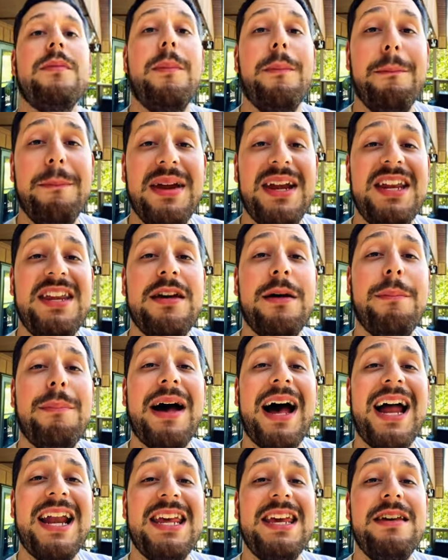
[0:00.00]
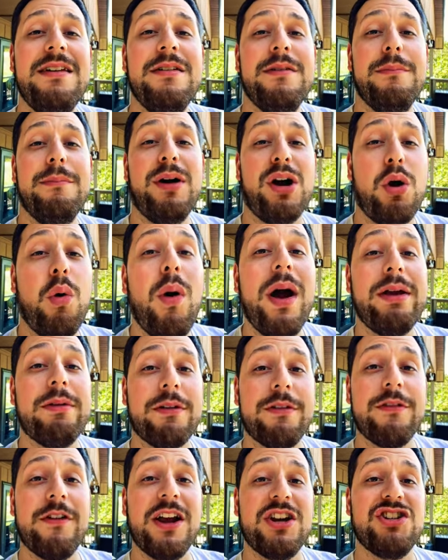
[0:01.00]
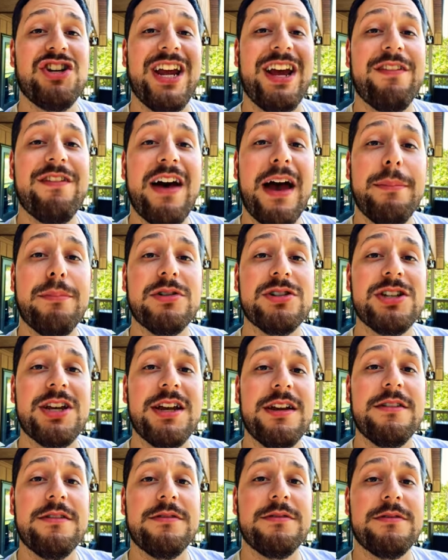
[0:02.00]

Medium body, but quite refreshing at 5%.